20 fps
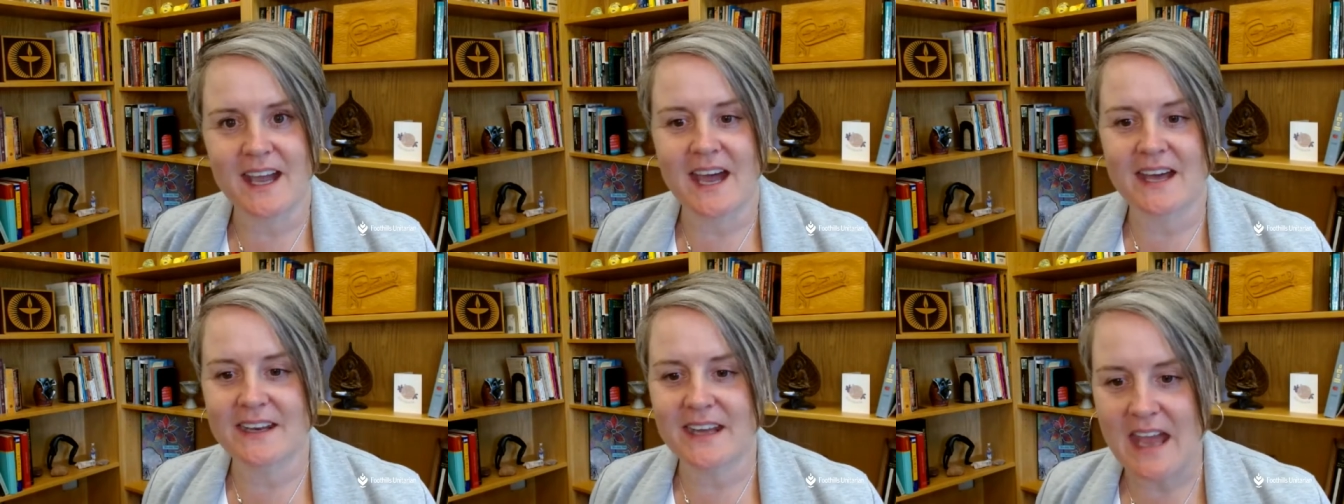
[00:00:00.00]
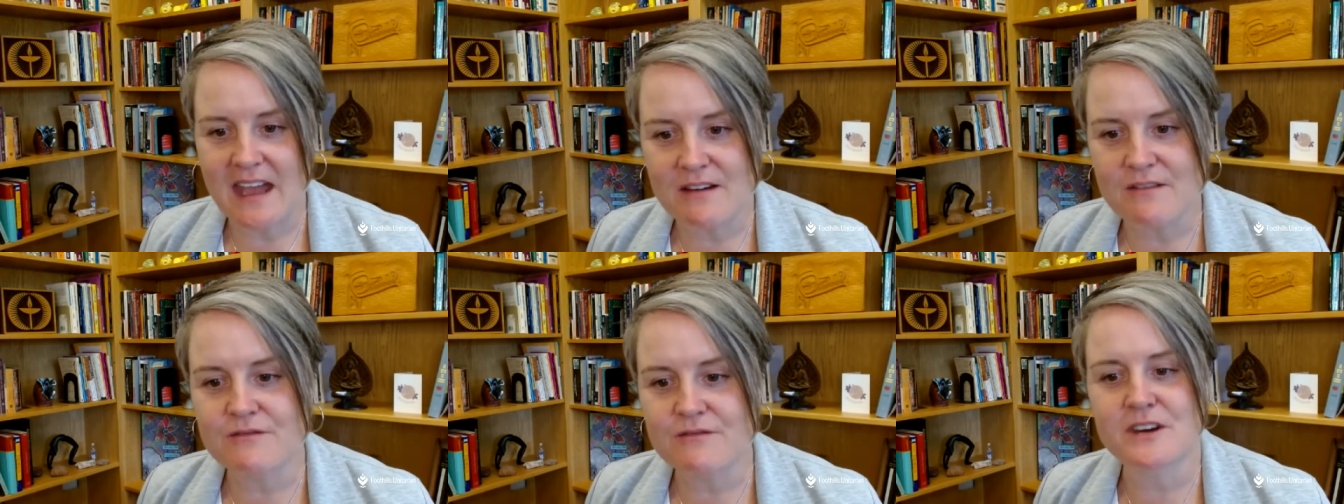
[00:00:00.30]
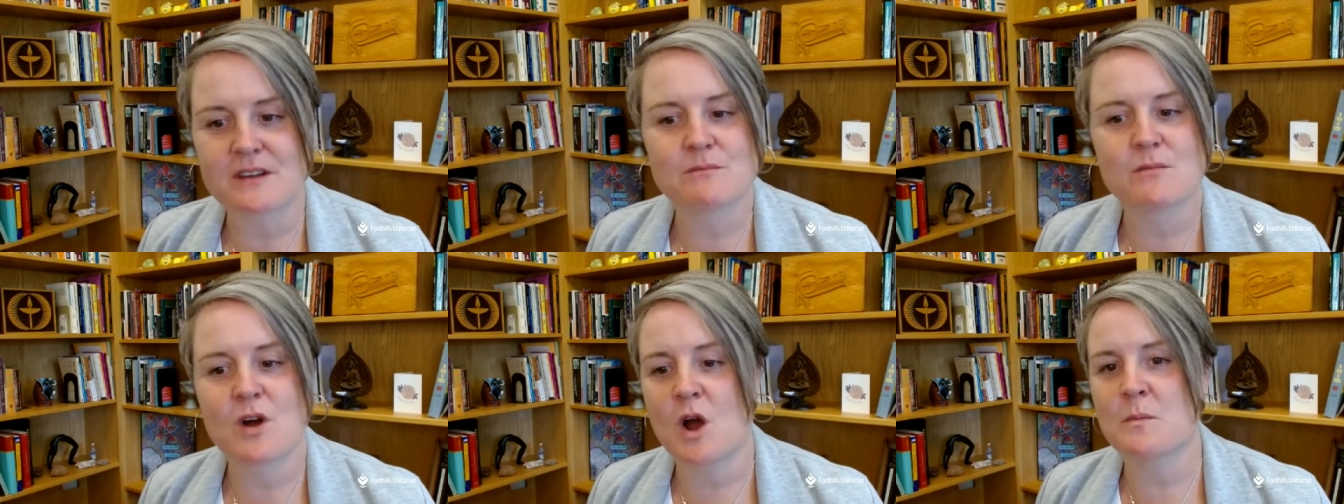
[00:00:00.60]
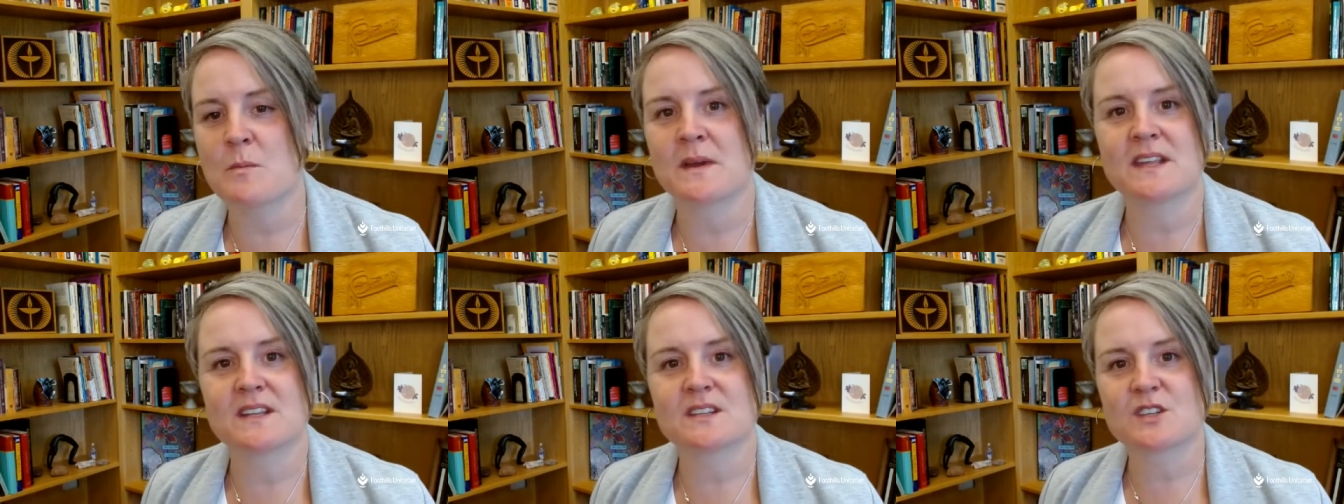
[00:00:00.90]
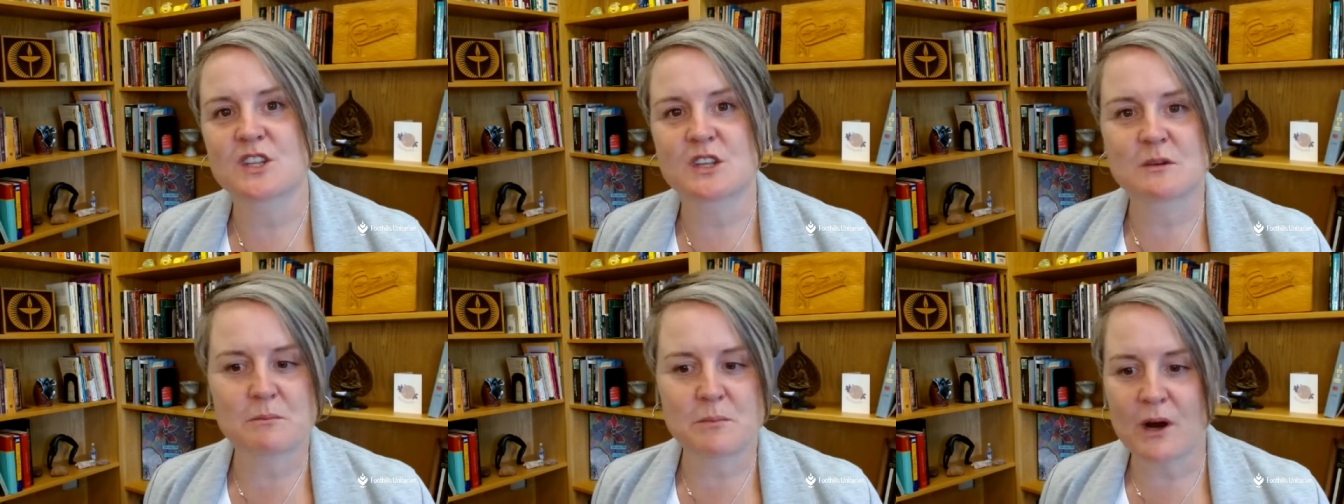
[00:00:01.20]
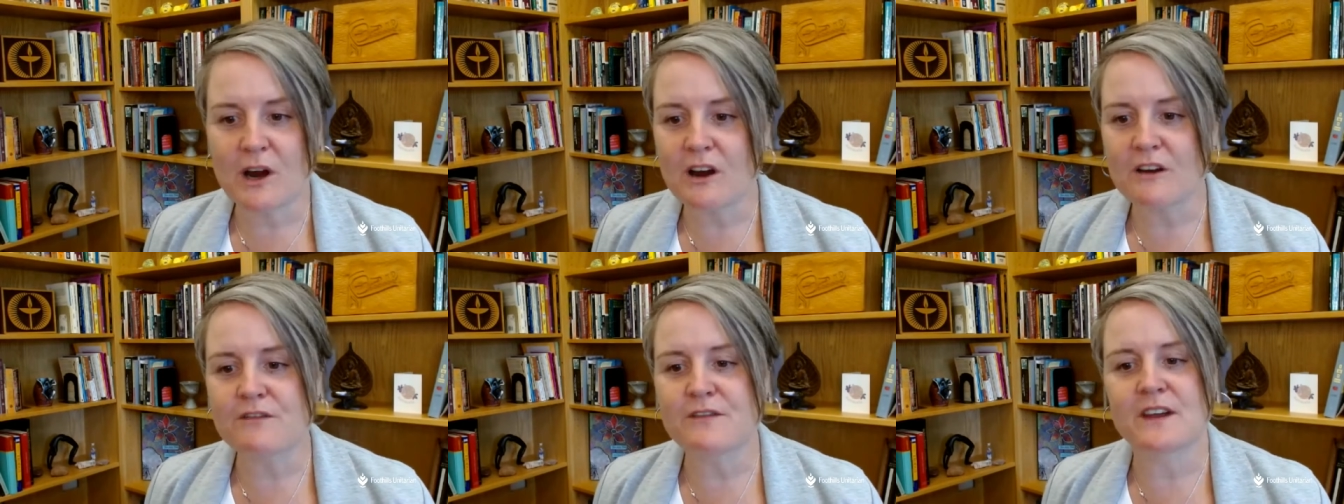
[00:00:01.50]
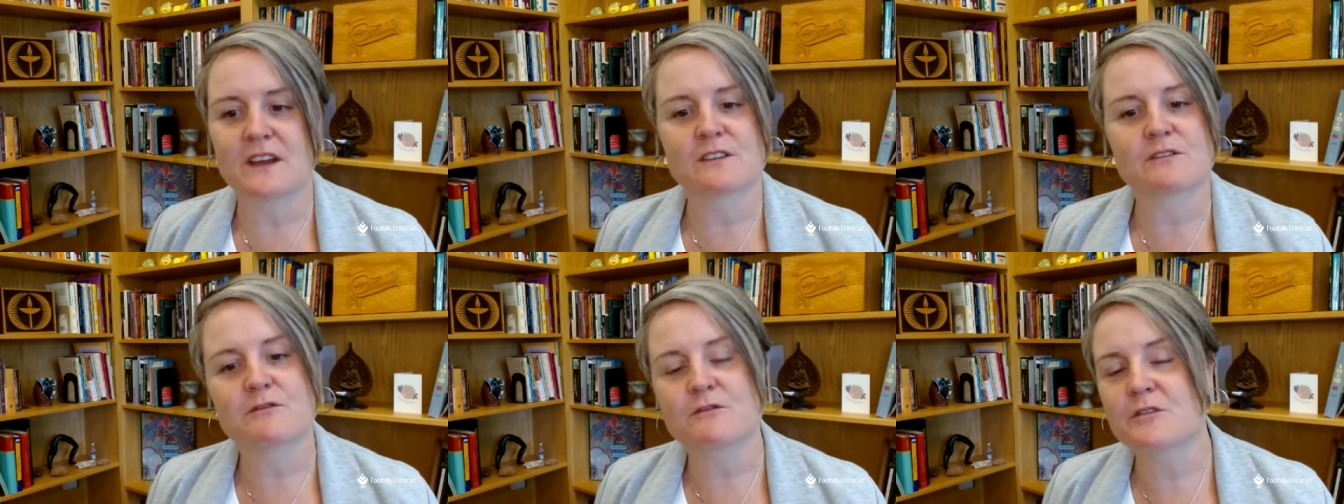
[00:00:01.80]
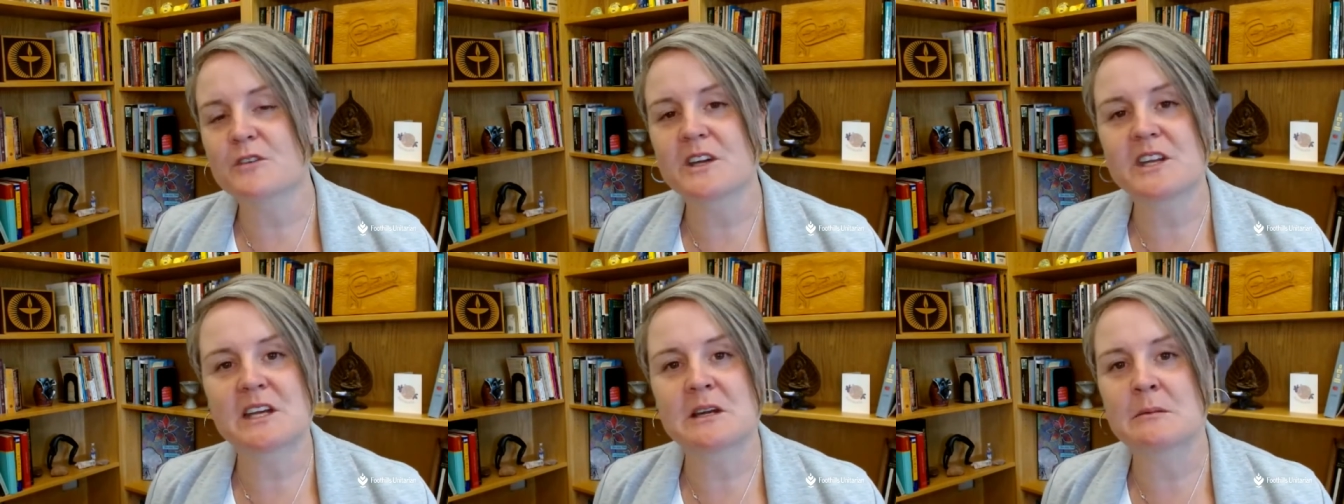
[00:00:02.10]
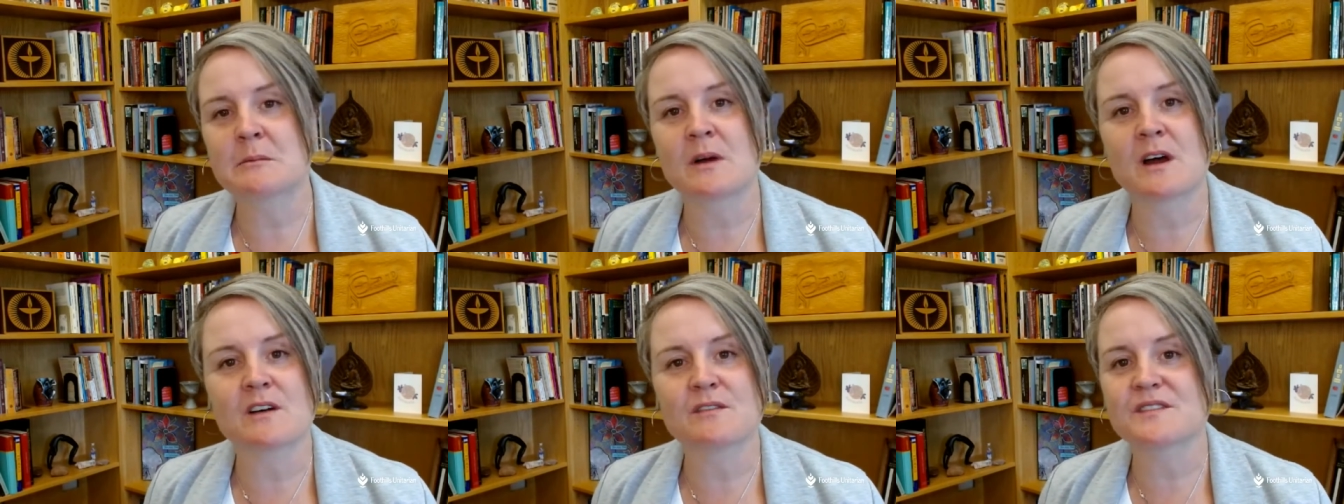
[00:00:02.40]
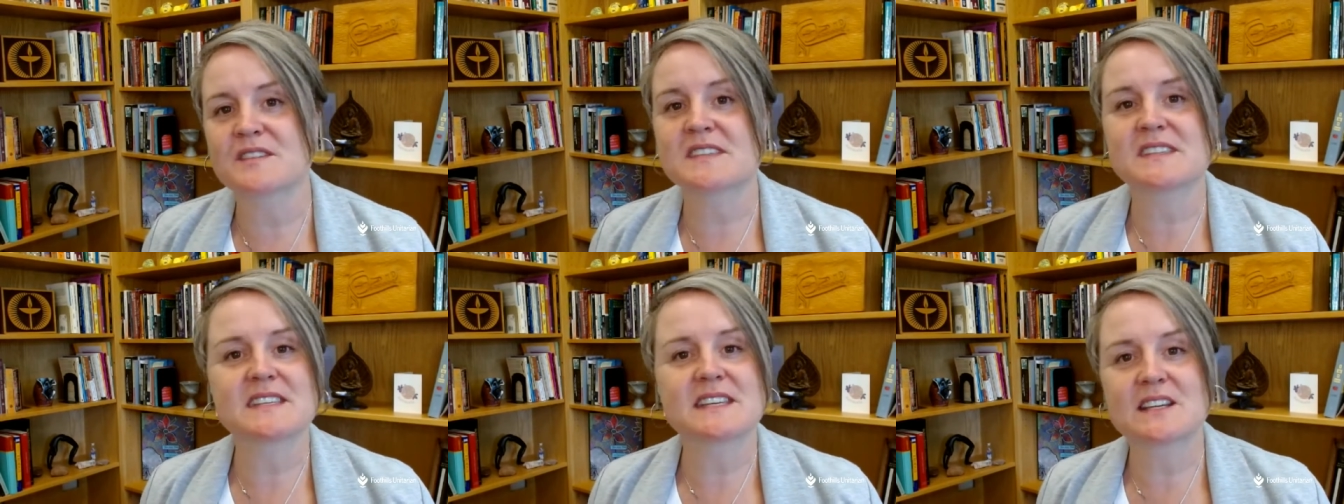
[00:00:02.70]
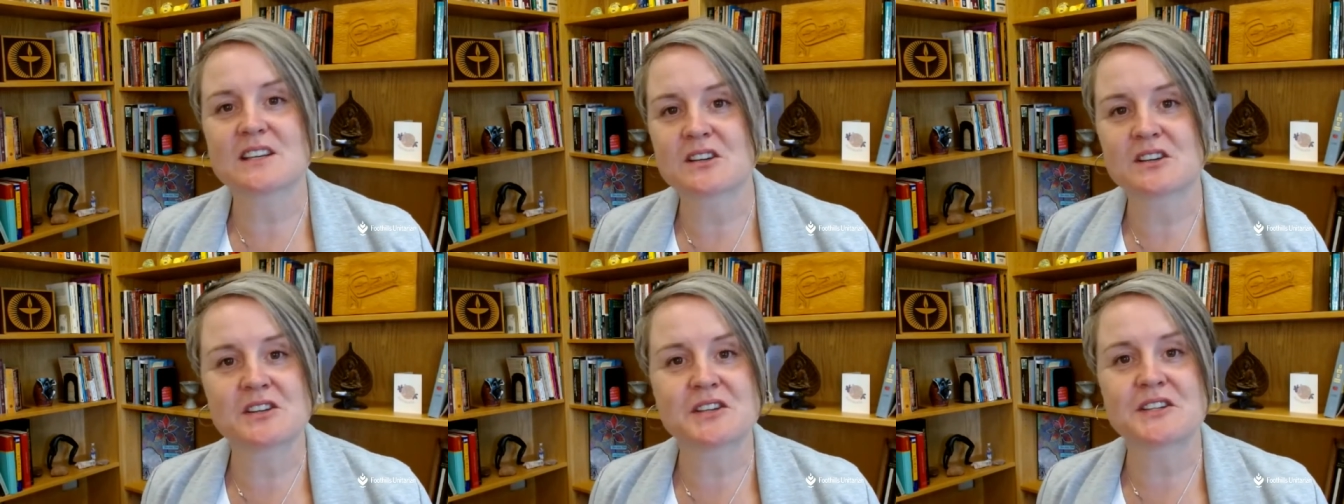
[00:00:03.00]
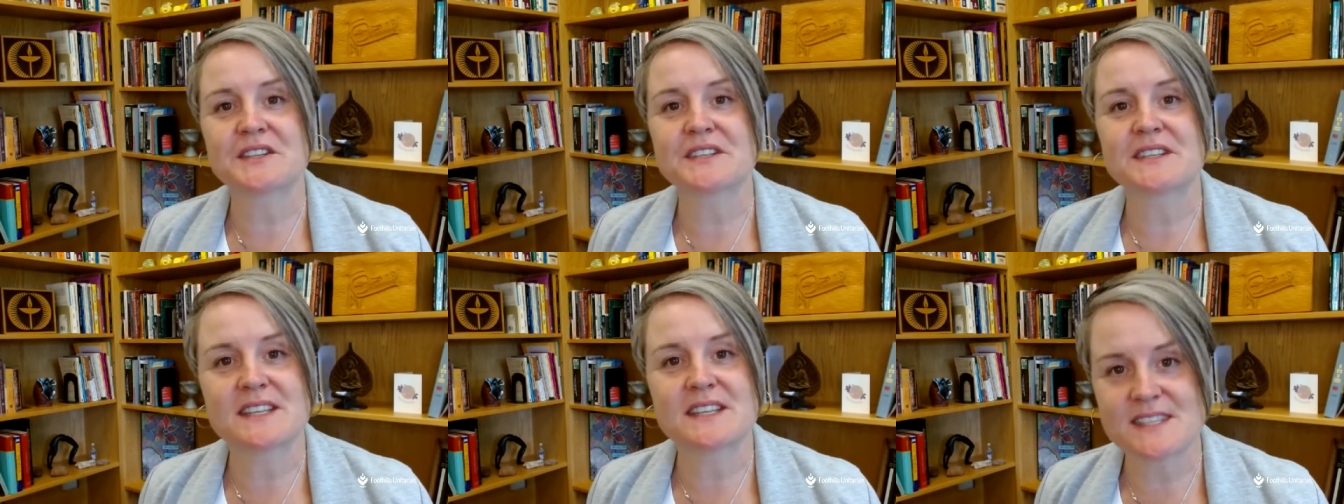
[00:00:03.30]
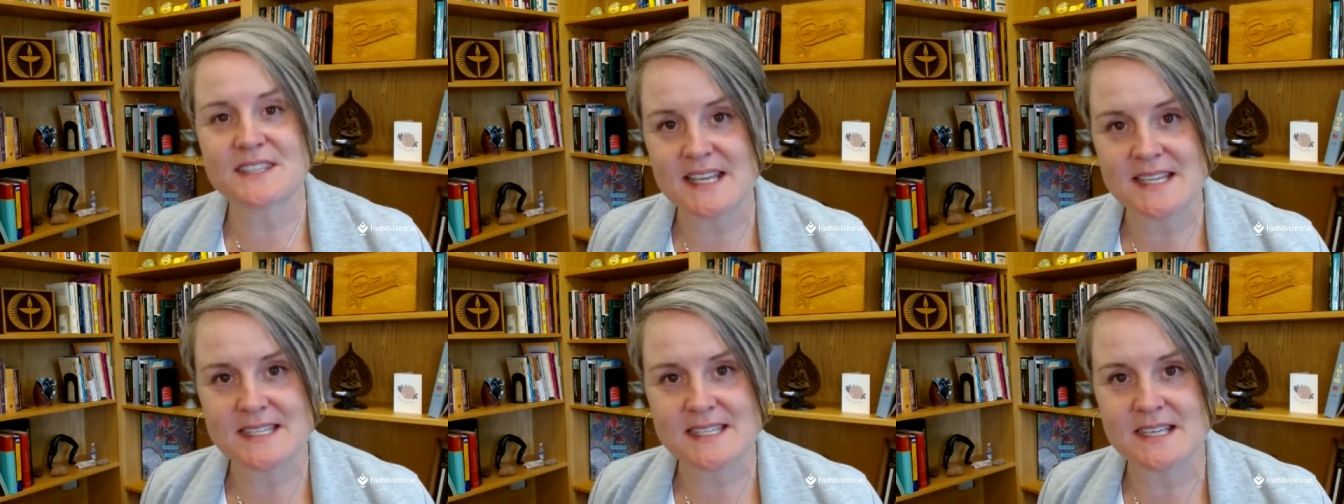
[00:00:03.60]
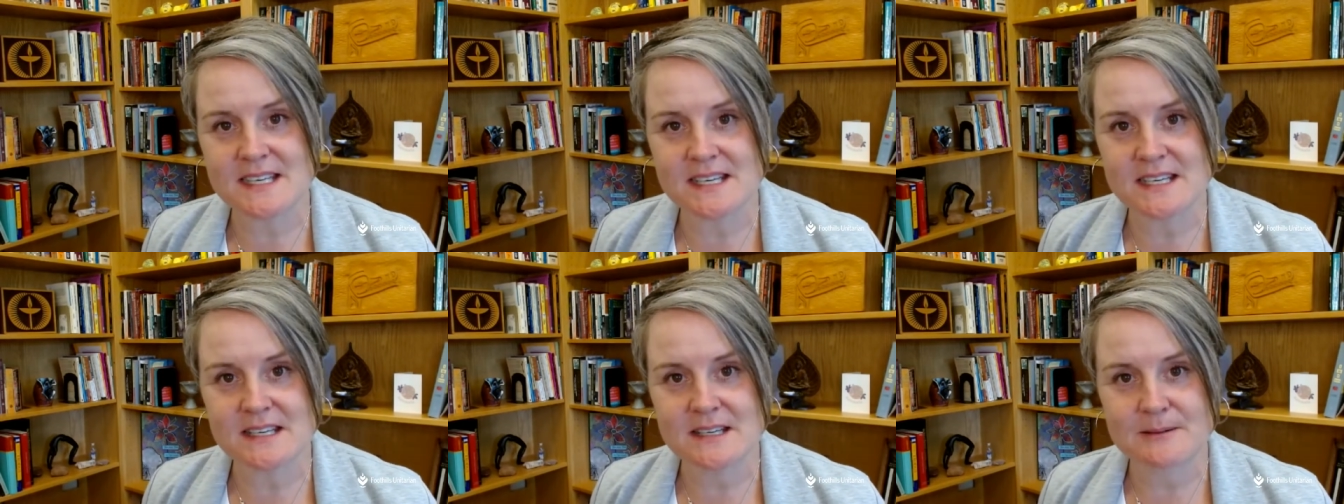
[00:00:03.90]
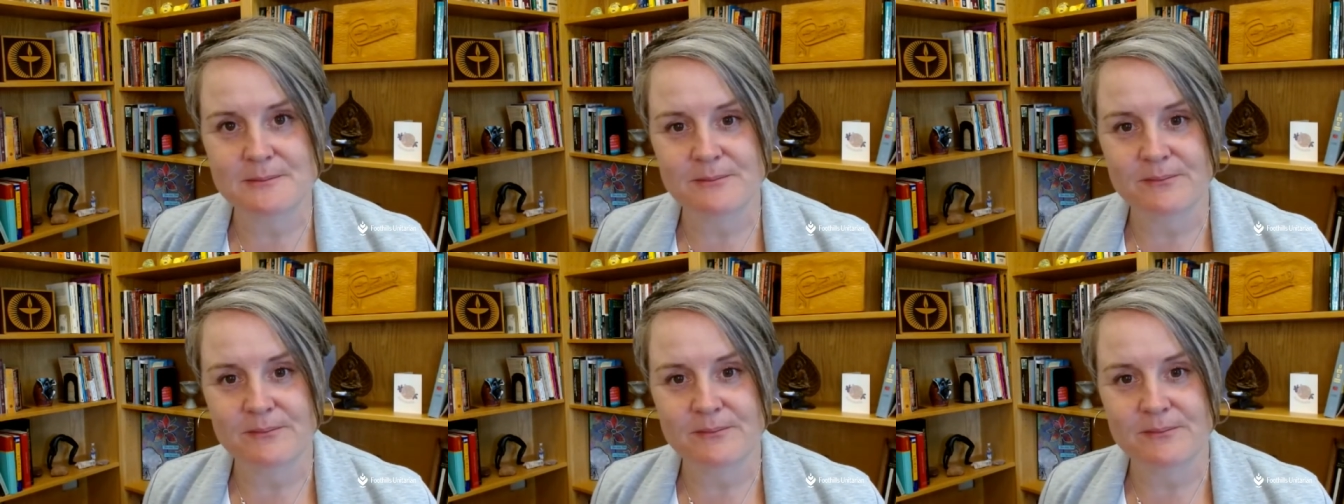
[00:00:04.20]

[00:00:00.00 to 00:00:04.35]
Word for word: at every moment to the perfect freedom of single necessity.